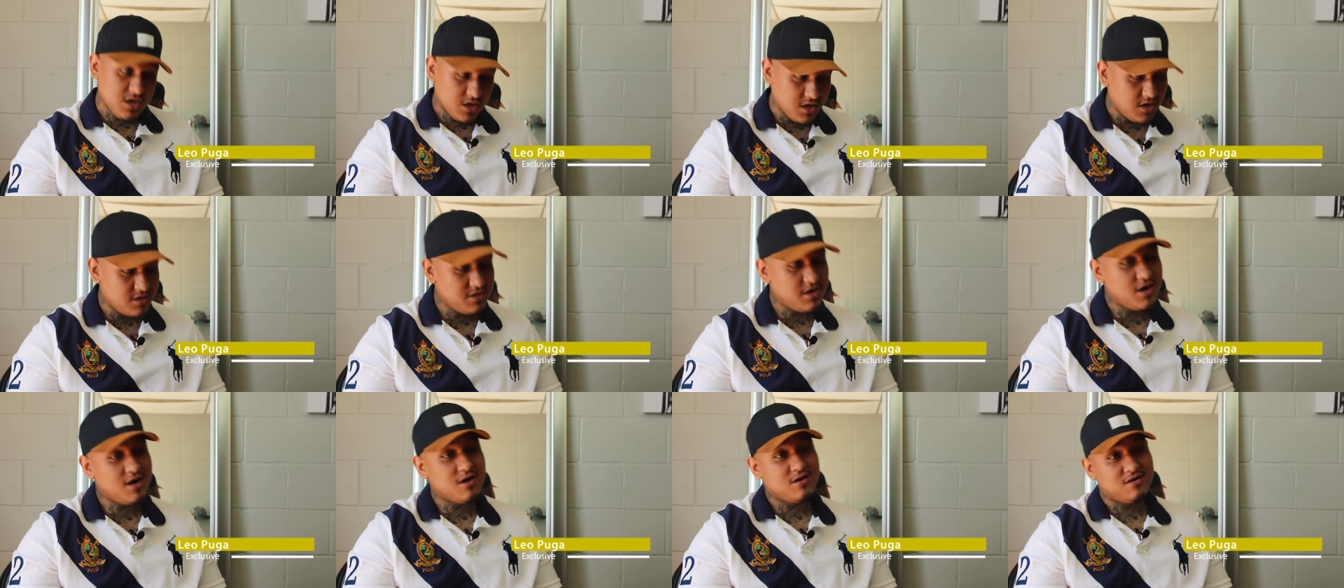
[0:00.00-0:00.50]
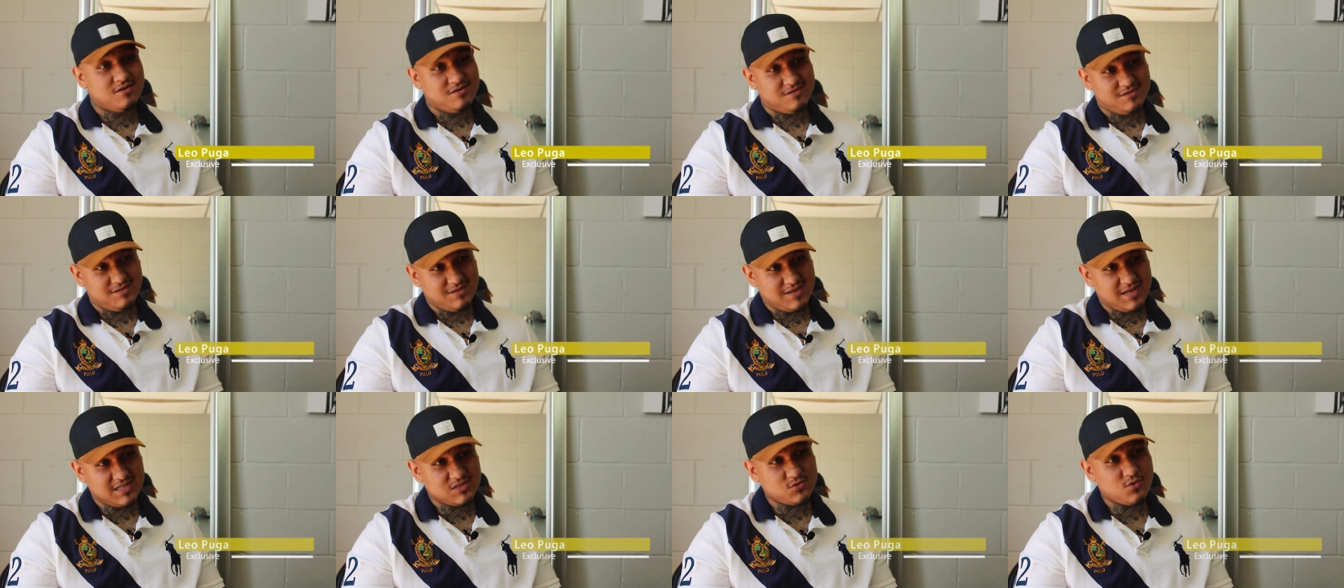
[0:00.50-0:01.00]
cutting hair.
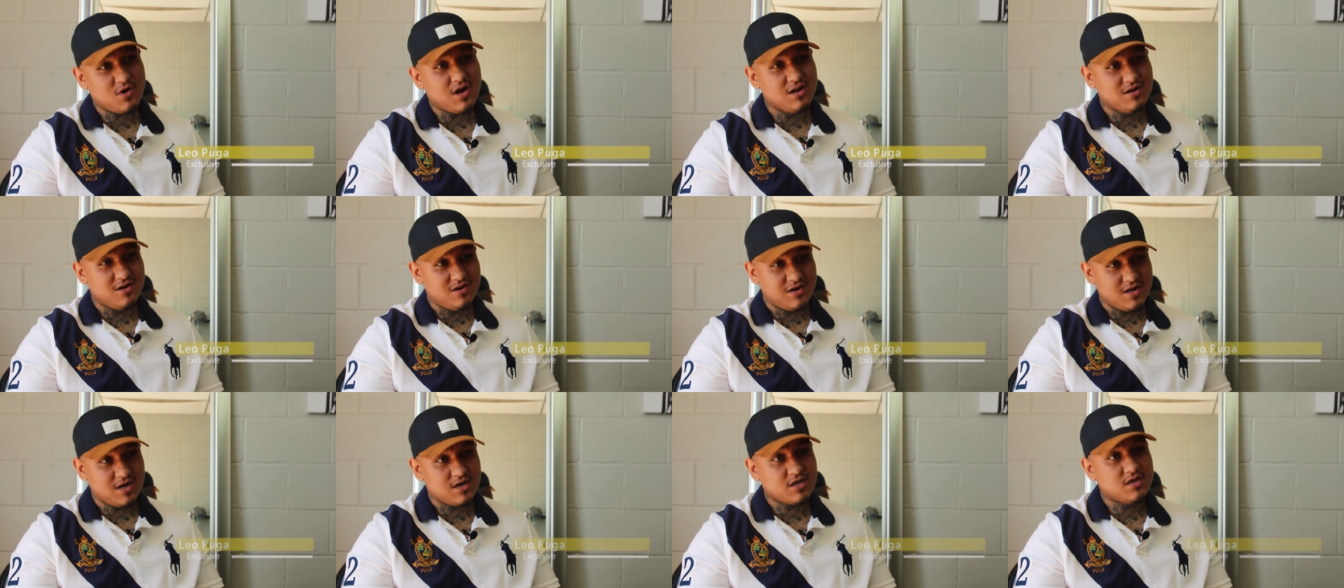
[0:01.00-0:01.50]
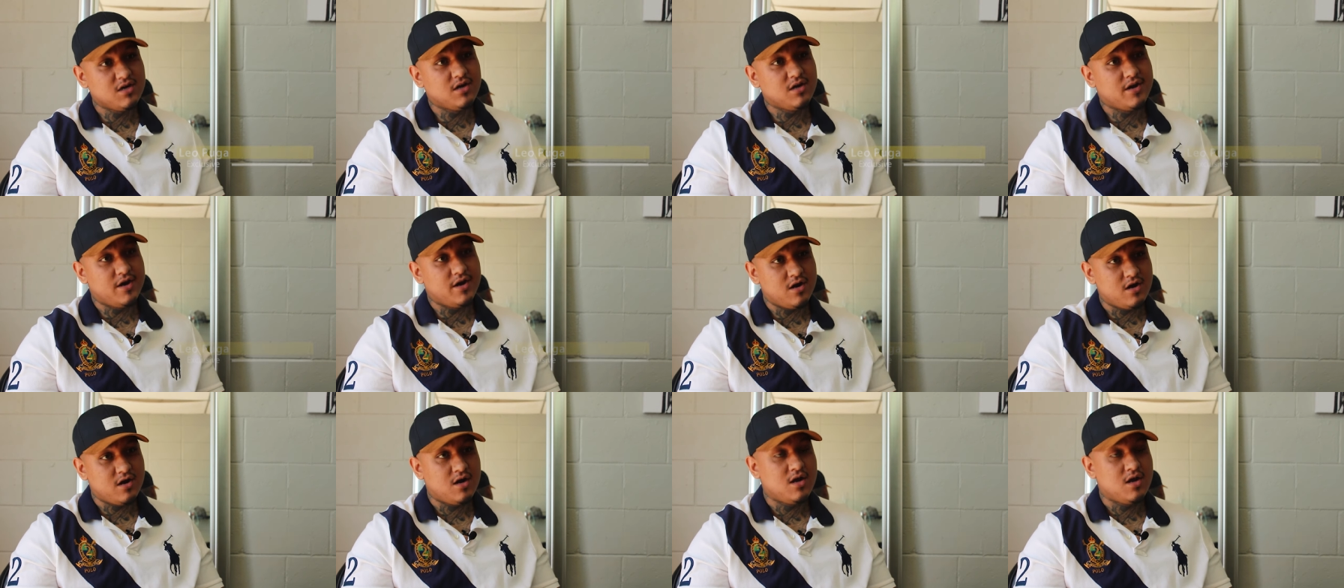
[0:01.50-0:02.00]
That's where I learned how to
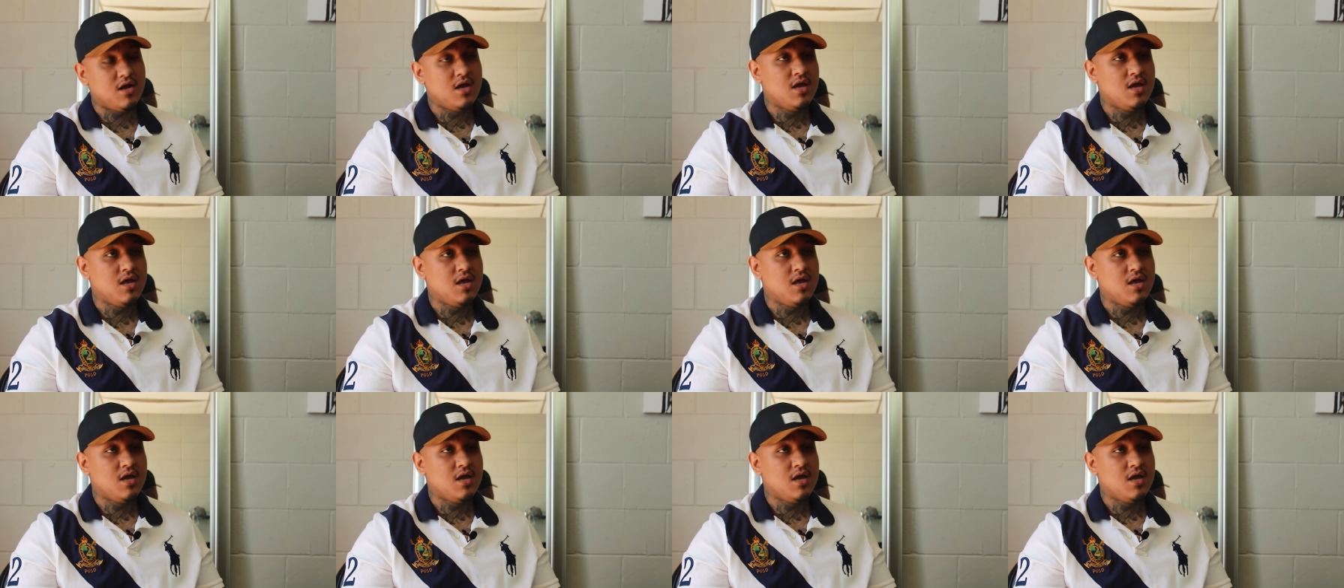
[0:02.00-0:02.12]
cut hair.